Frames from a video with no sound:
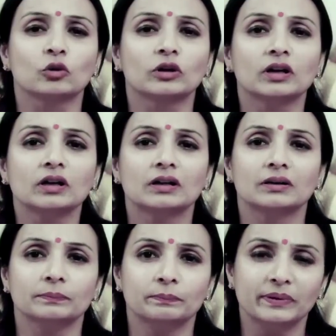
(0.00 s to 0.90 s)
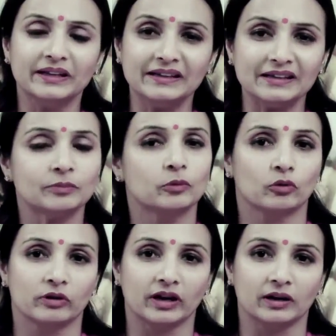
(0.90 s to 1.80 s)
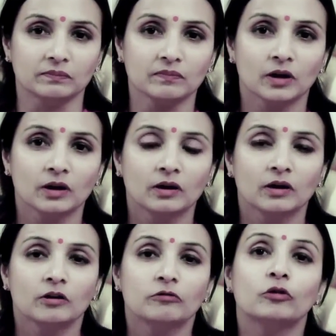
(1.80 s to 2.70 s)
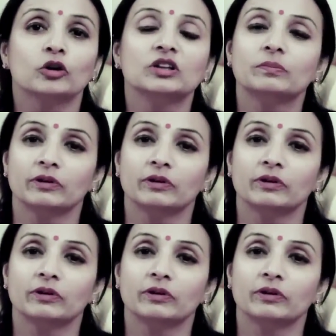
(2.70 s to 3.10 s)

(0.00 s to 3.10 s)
total complete program for the